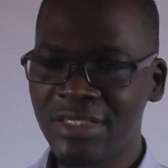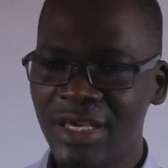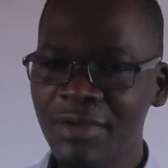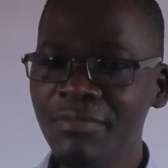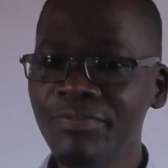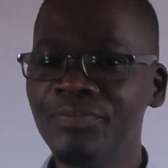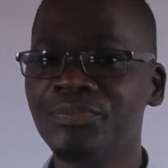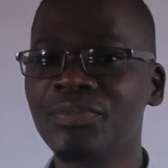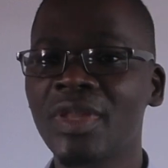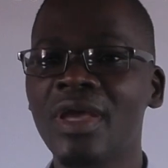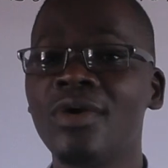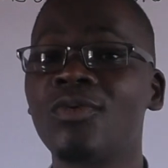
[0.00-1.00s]
name,
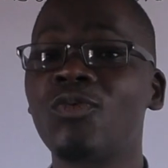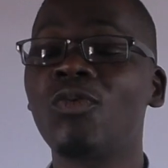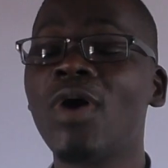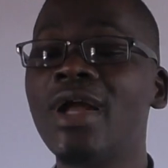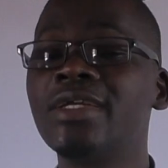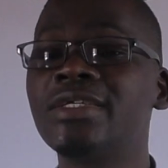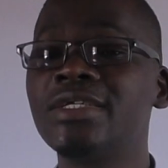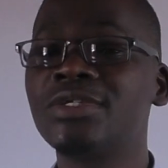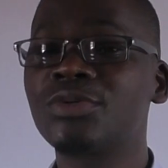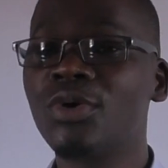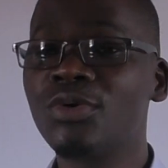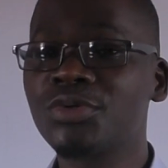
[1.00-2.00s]

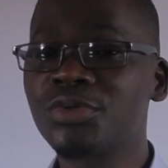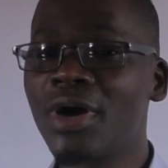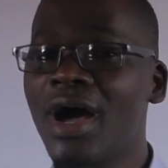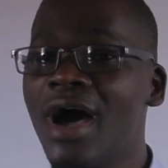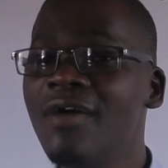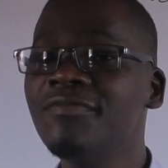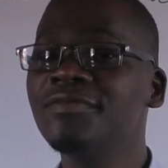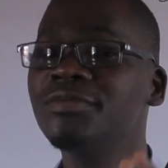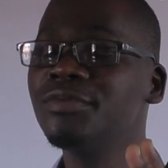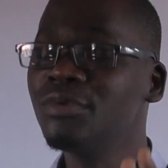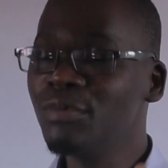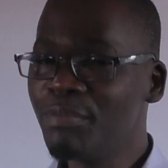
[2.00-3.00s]
quantities also
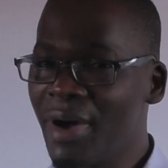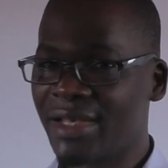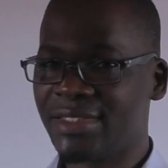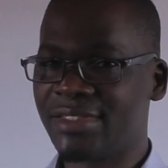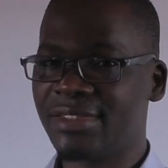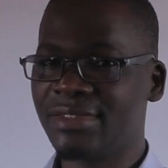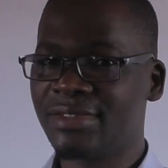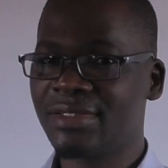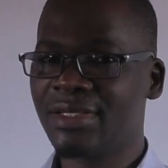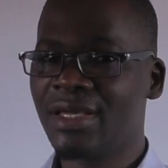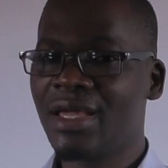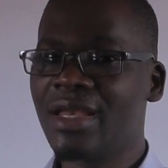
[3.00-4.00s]
have two parts:
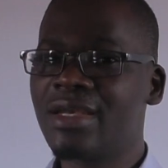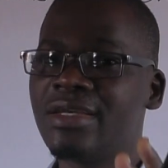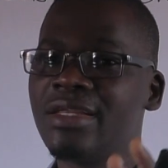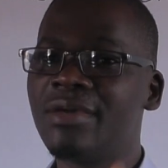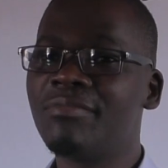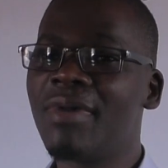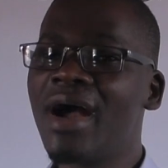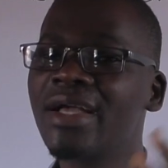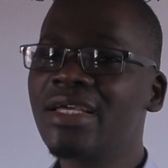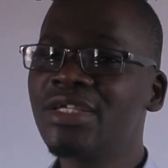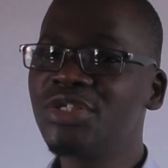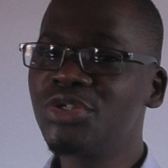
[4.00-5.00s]
the
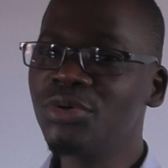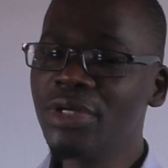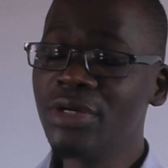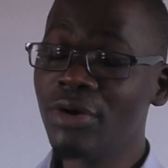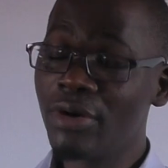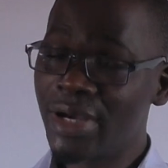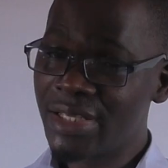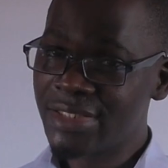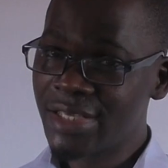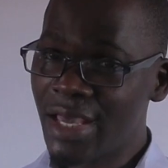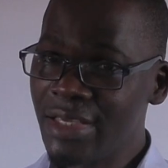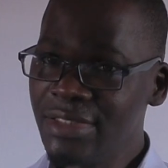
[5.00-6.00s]
magnitude or the
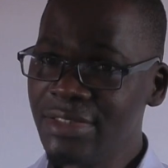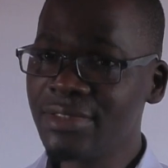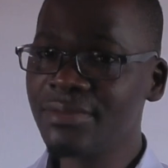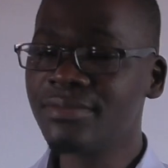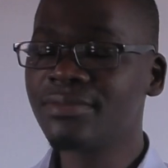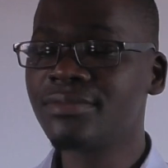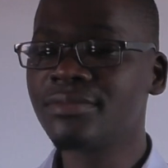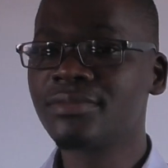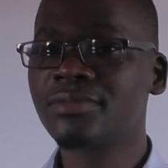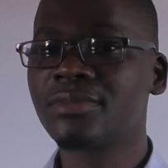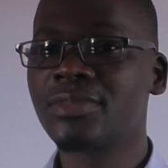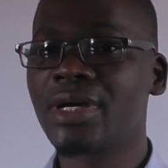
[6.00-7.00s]
size
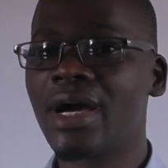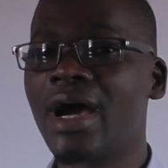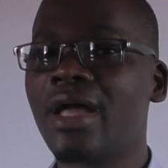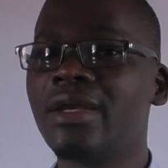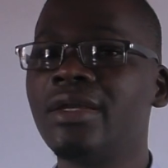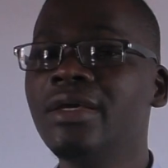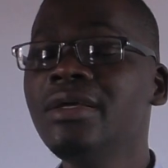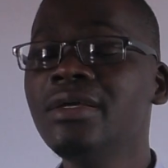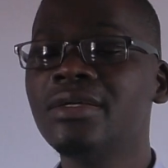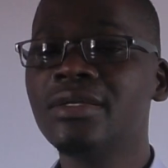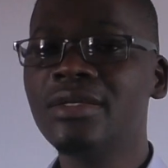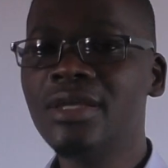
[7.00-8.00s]
and
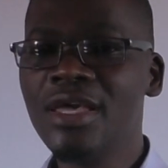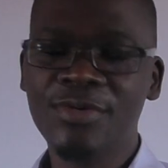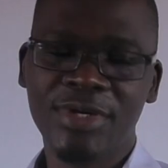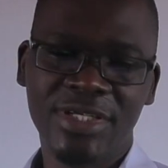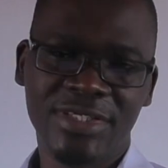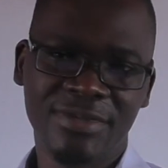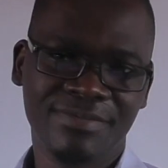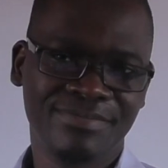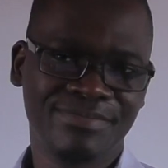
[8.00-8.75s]
the unit.